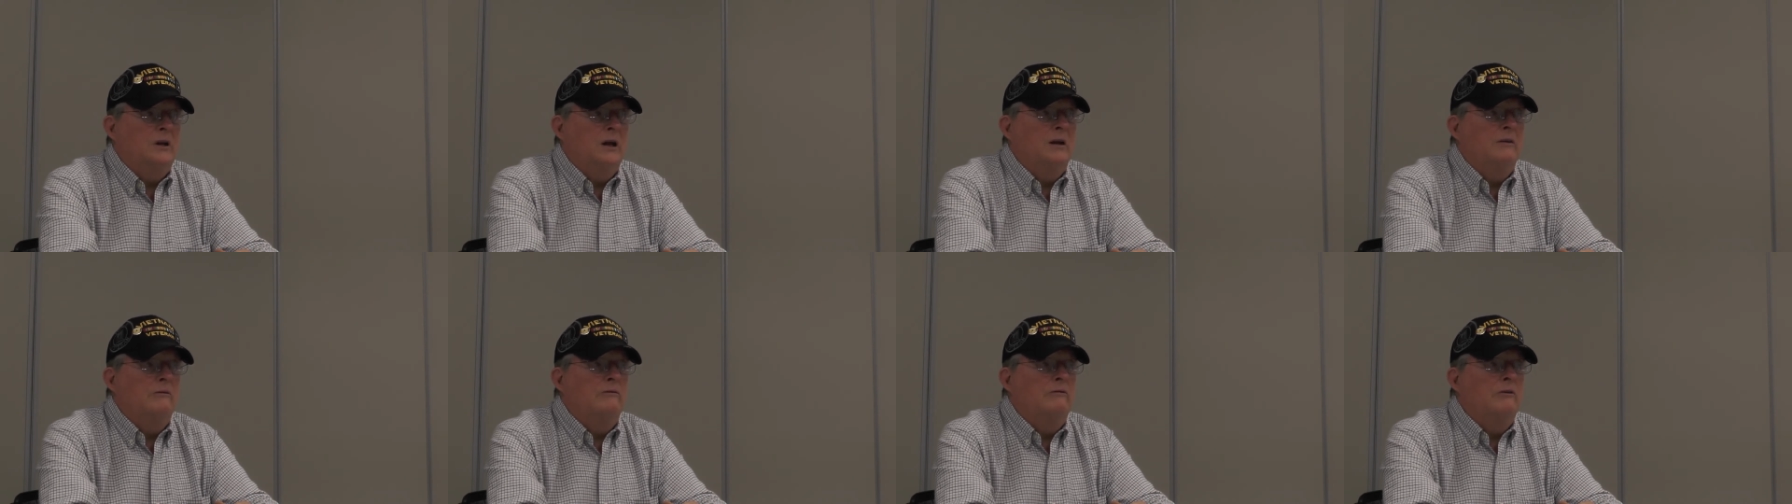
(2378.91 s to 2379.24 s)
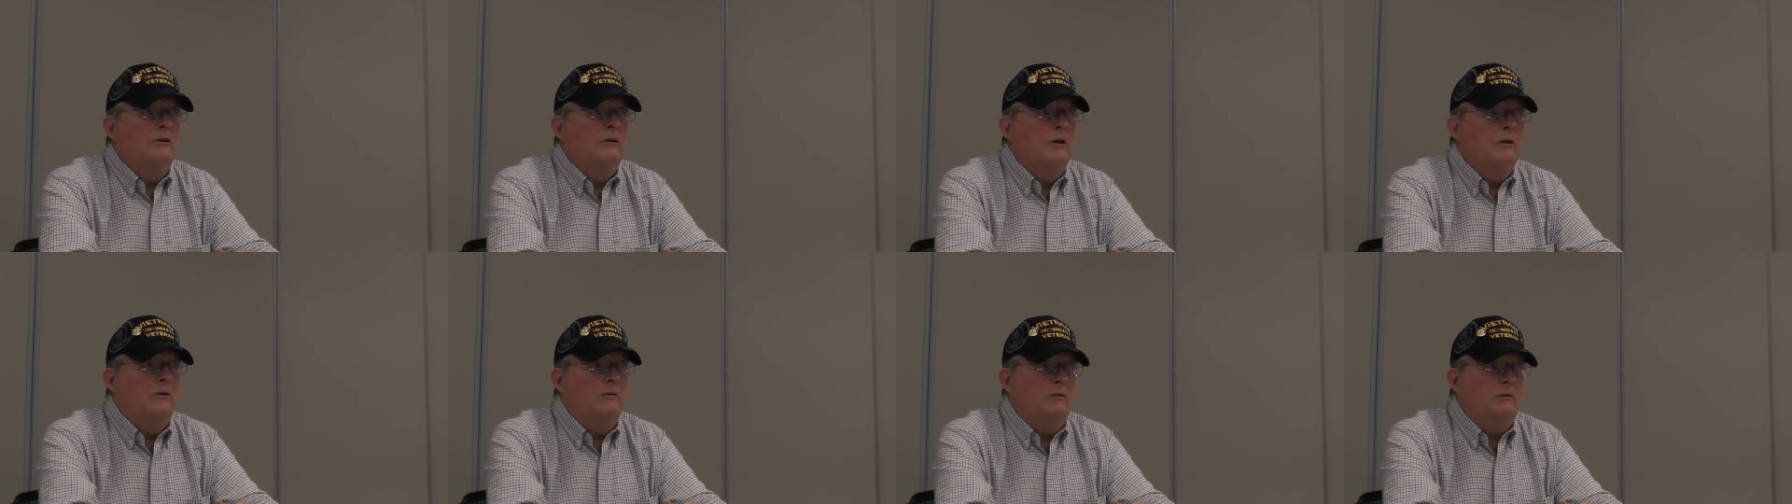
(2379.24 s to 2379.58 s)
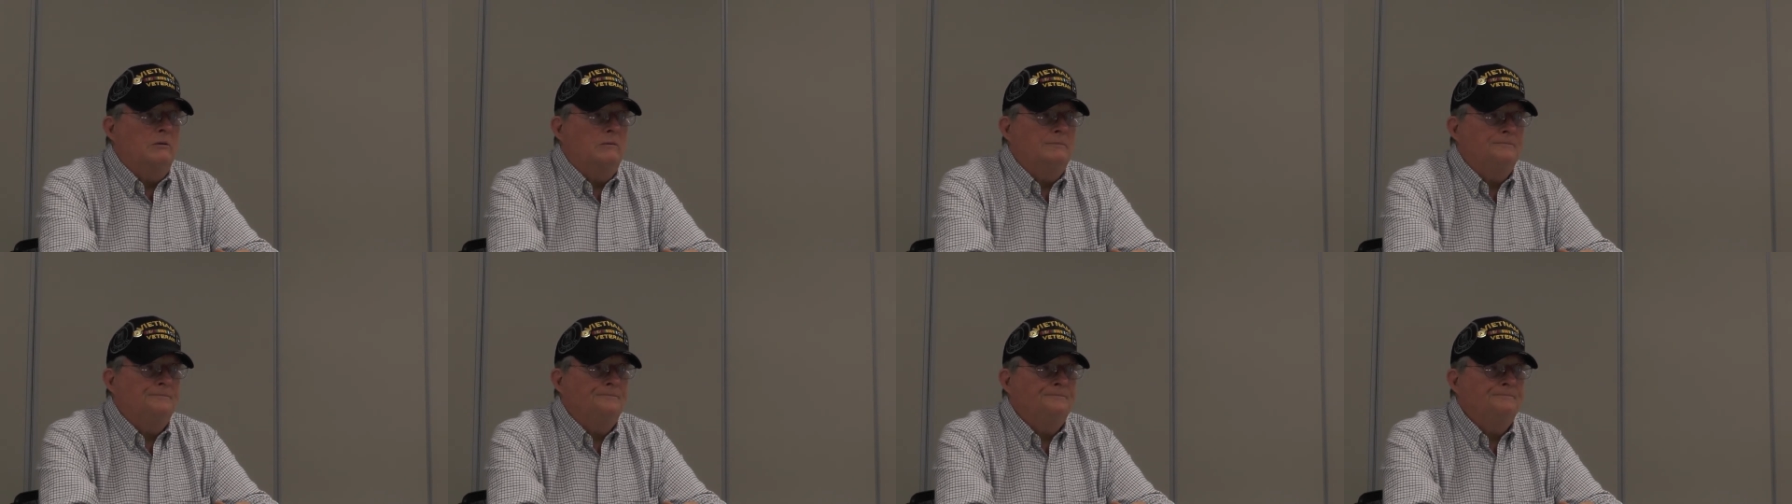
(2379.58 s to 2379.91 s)
Dave Rowe,
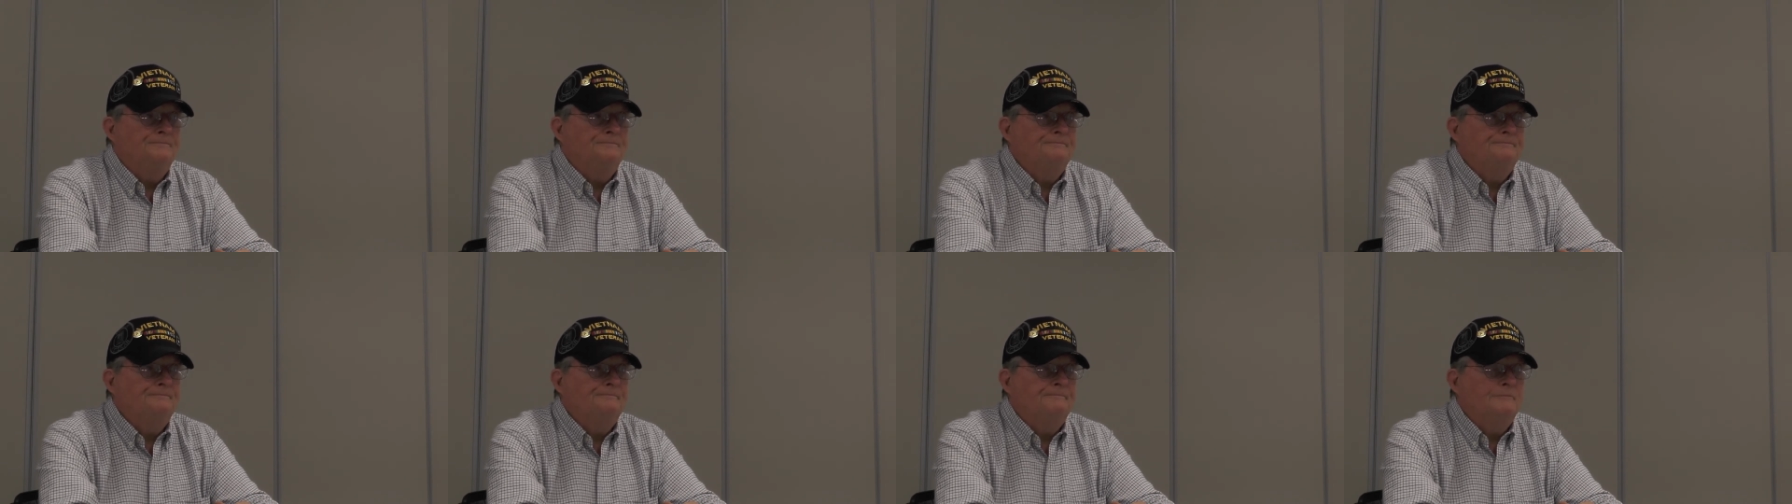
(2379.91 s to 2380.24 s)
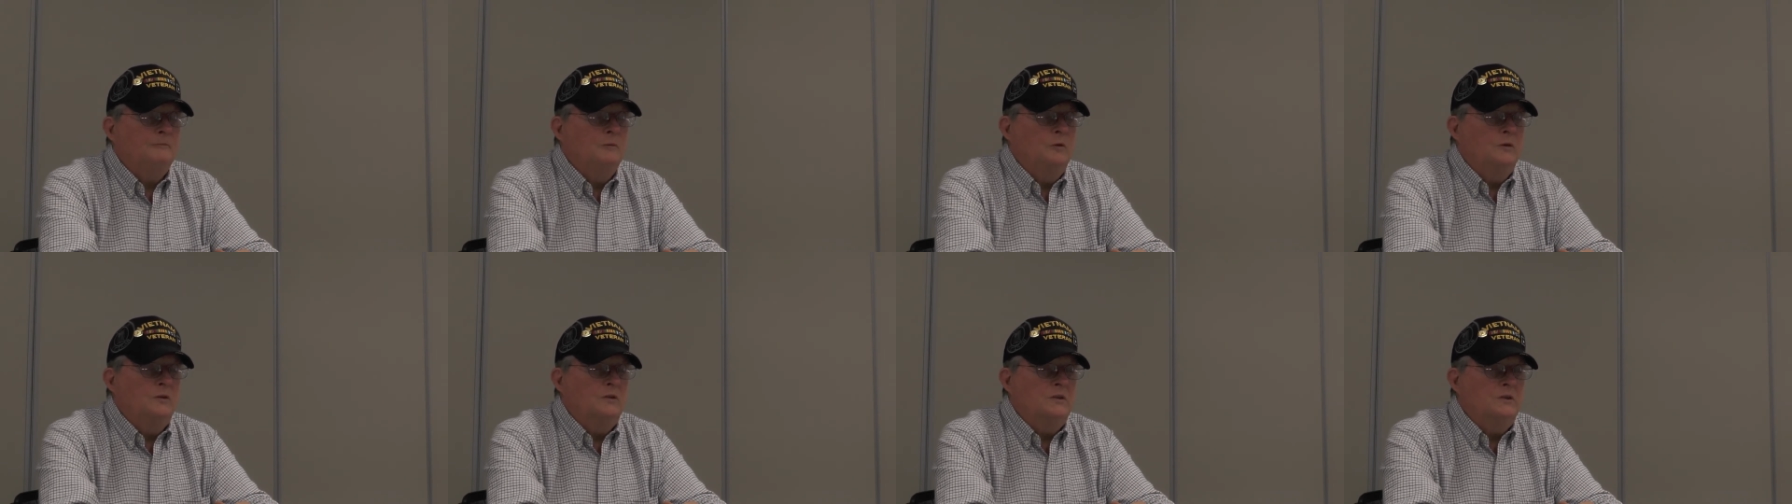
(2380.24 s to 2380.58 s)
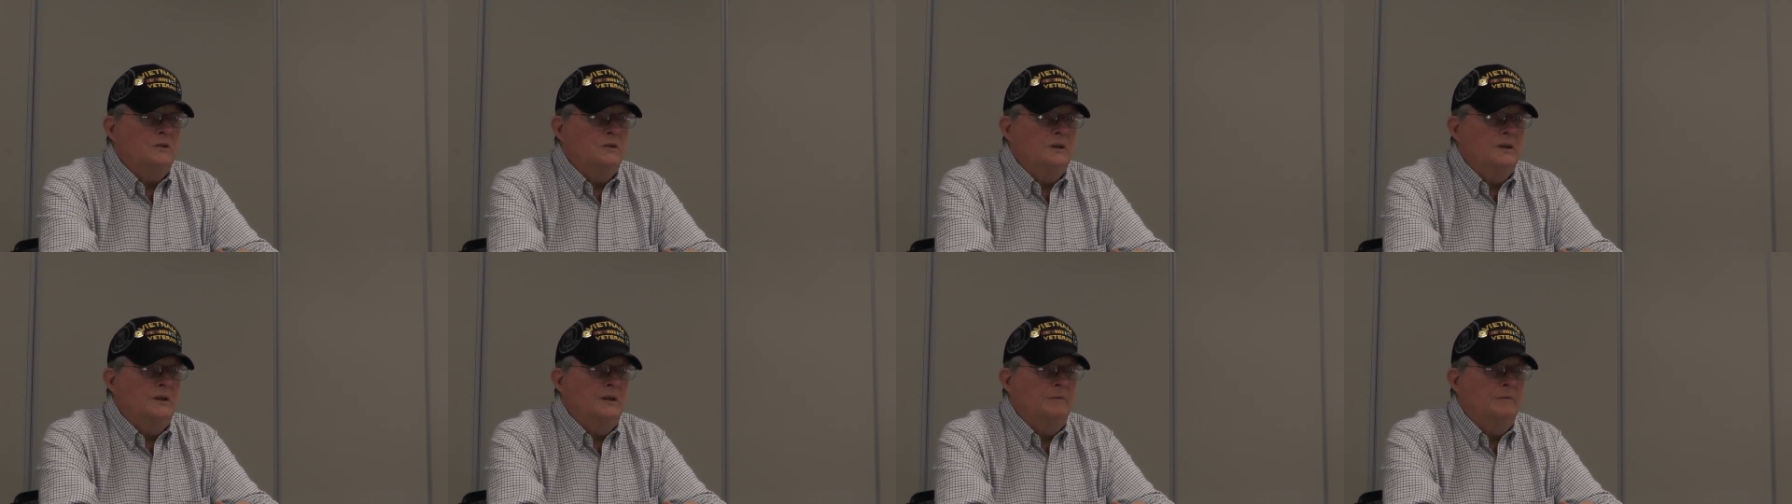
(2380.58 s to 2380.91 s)
what was
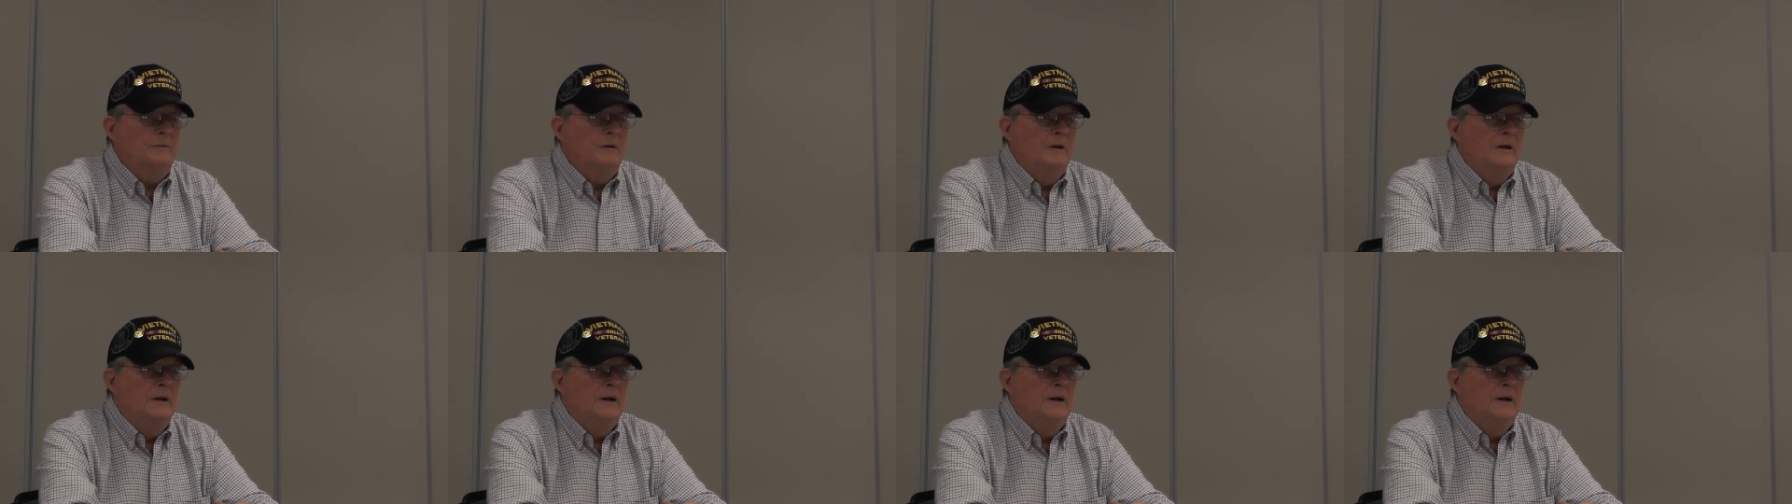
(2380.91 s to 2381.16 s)
his name?